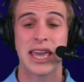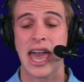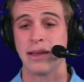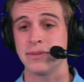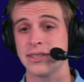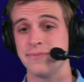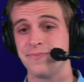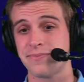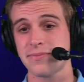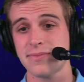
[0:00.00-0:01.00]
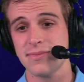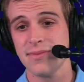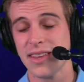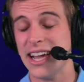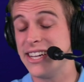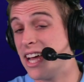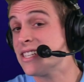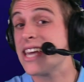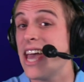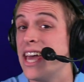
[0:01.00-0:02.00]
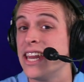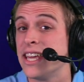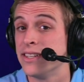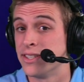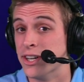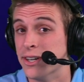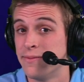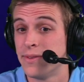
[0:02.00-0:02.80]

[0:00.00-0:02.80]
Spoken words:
games, it doesn't get any easier.